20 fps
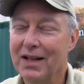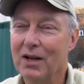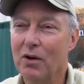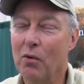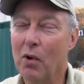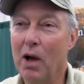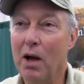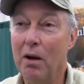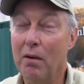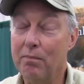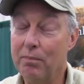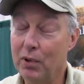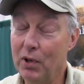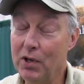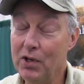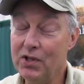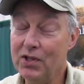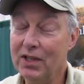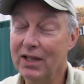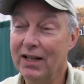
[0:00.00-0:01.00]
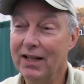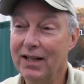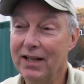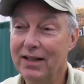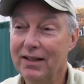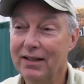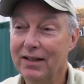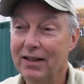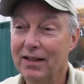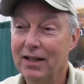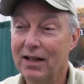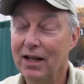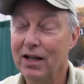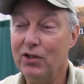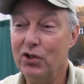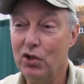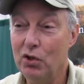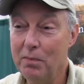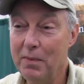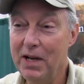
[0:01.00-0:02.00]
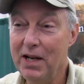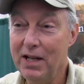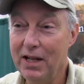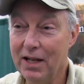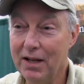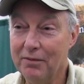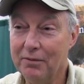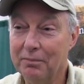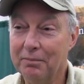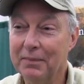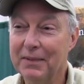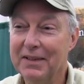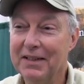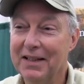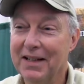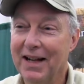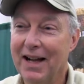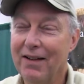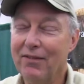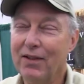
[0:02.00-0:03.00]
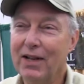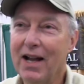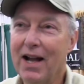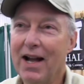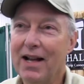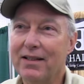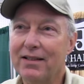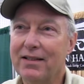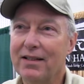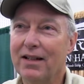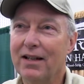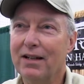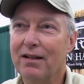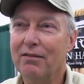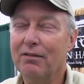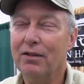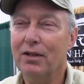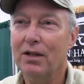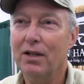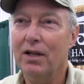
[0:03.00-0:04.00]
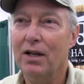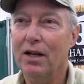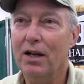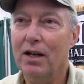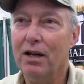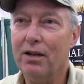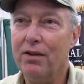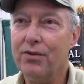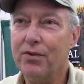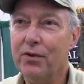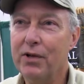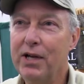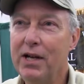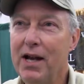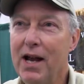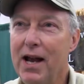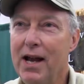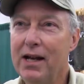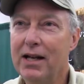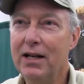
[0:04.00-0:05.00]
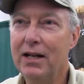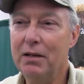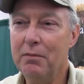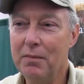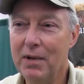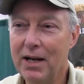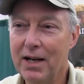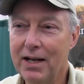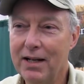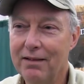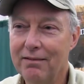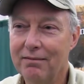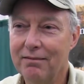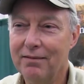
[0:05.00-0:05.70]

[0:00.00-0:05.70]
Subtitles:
Well, personally, too many of them. I've got 3 hanging in my